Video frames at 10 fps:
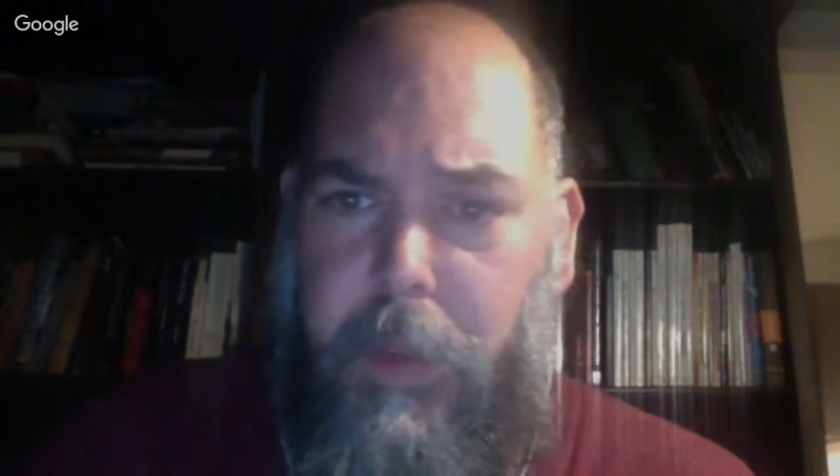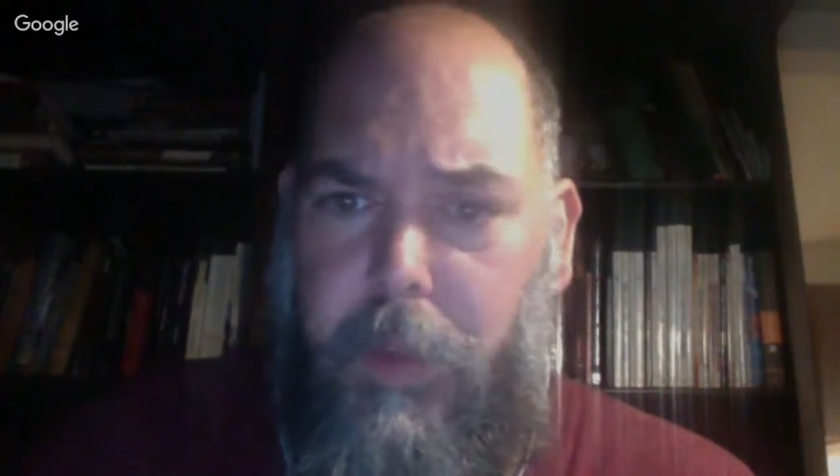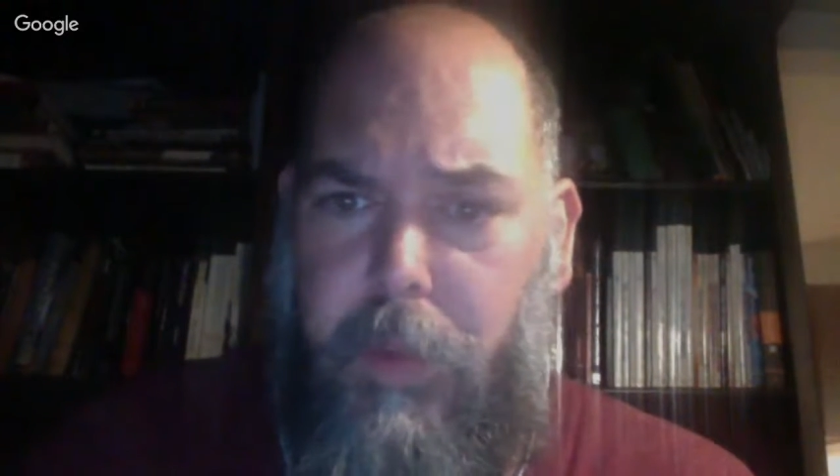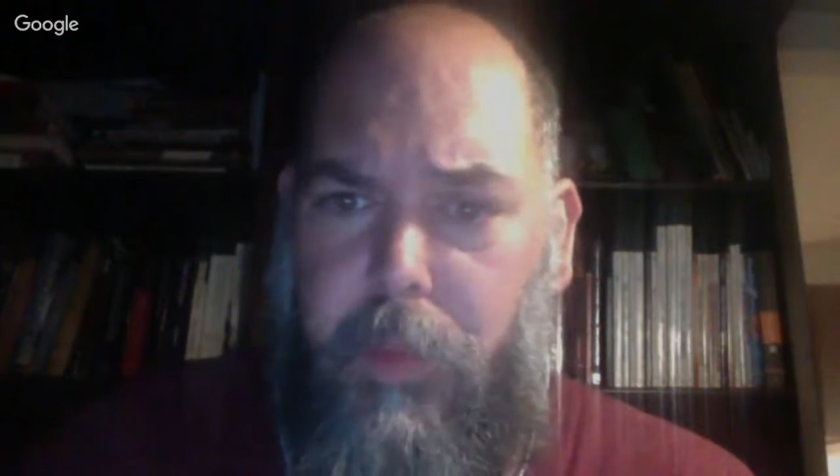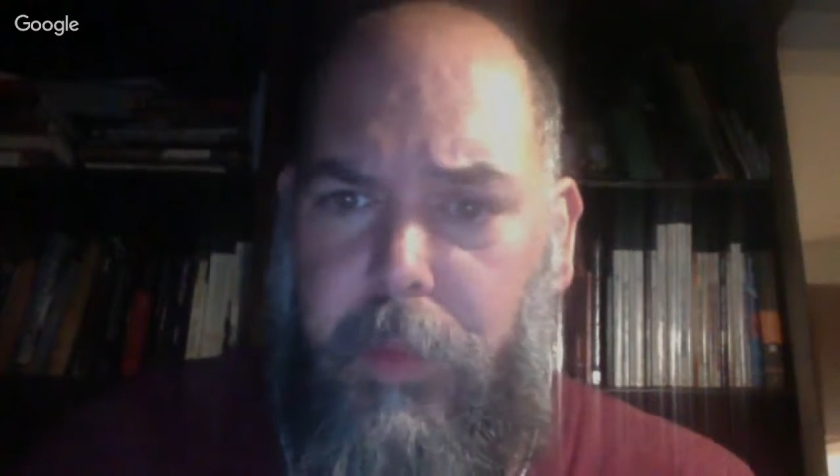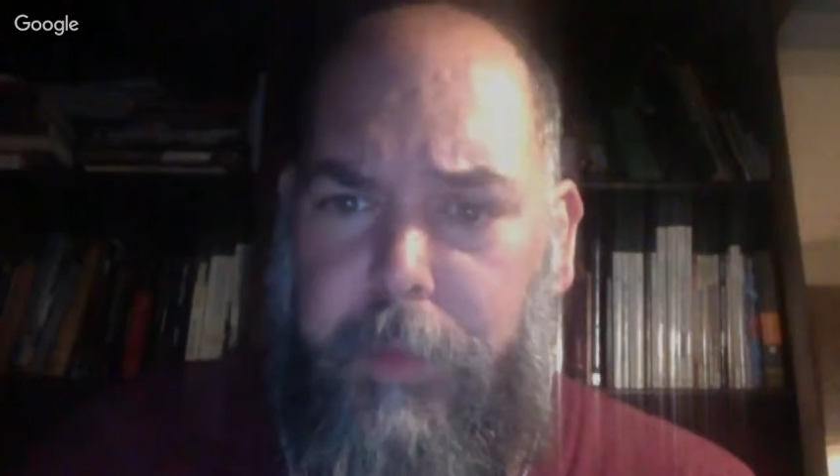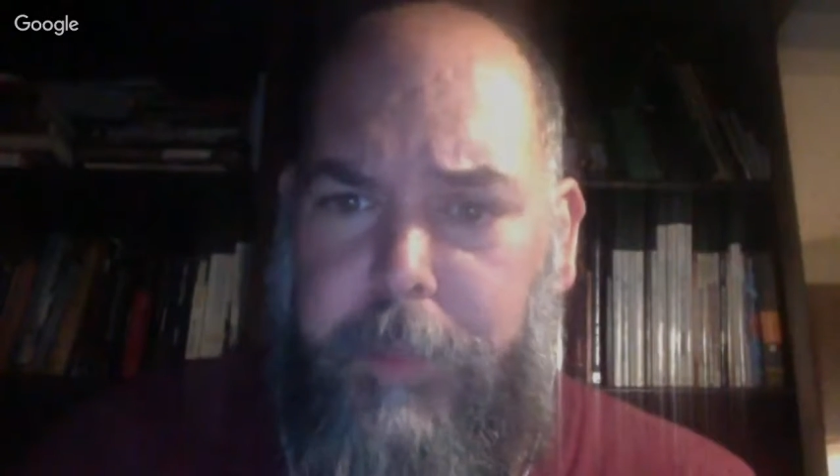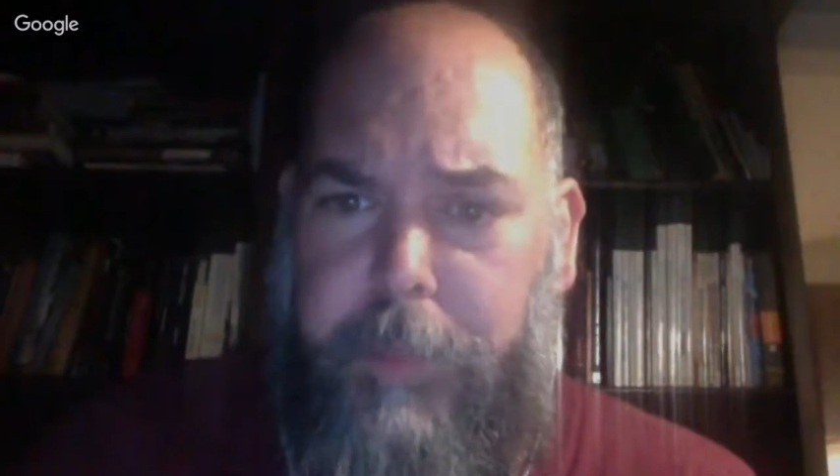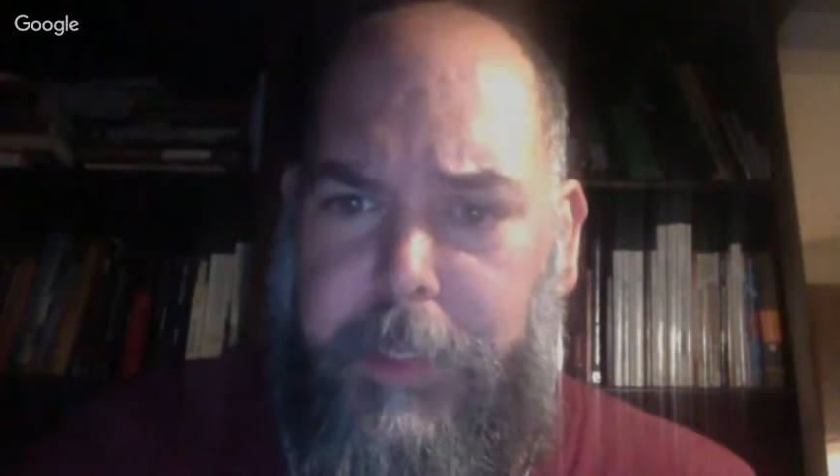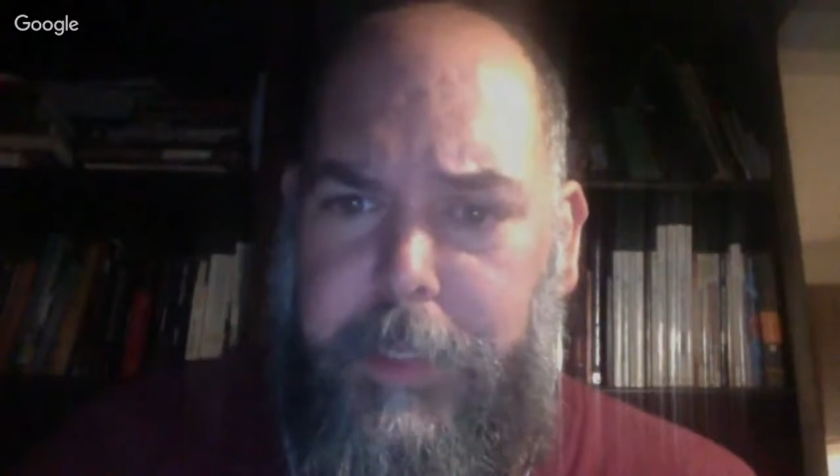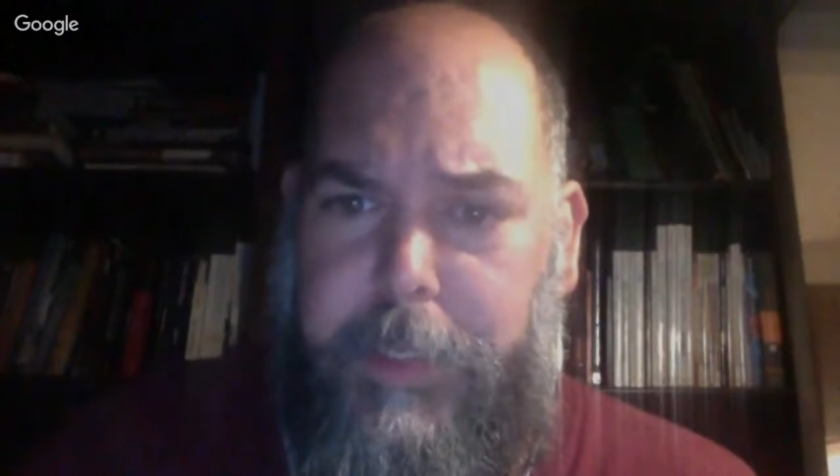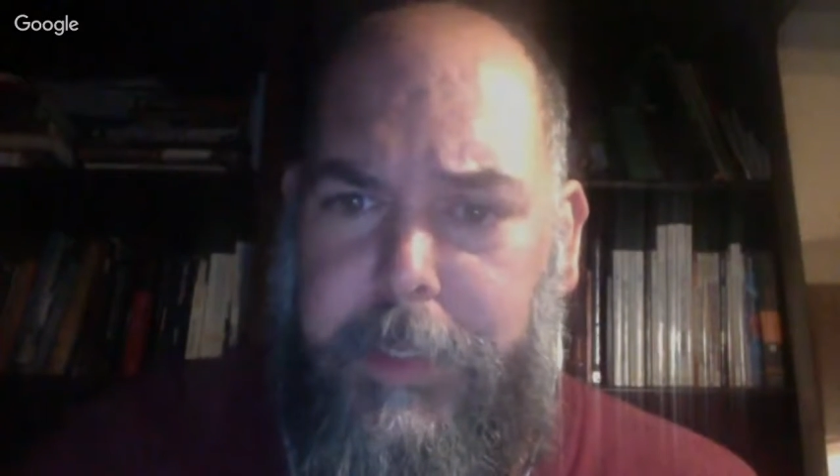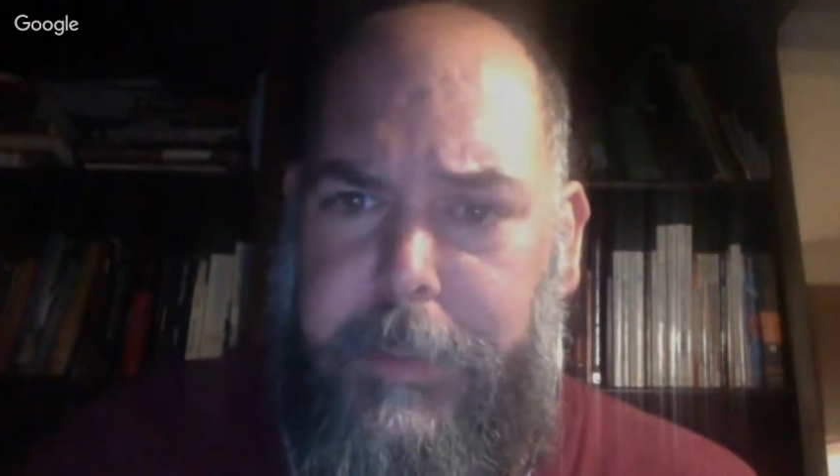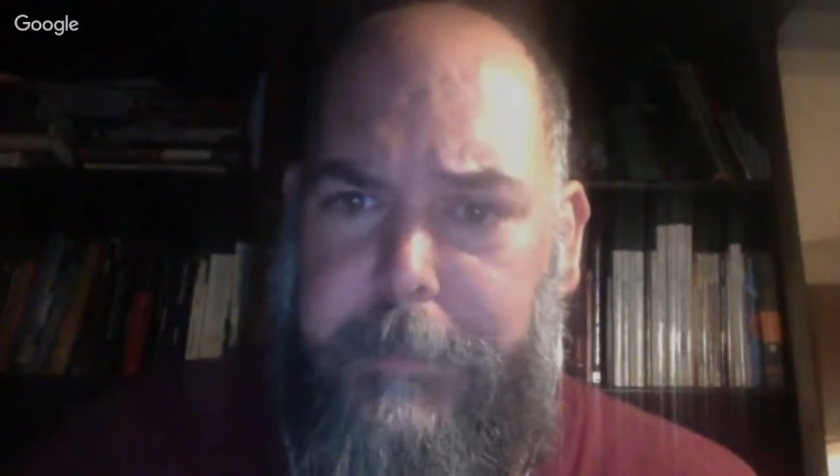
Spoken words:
would be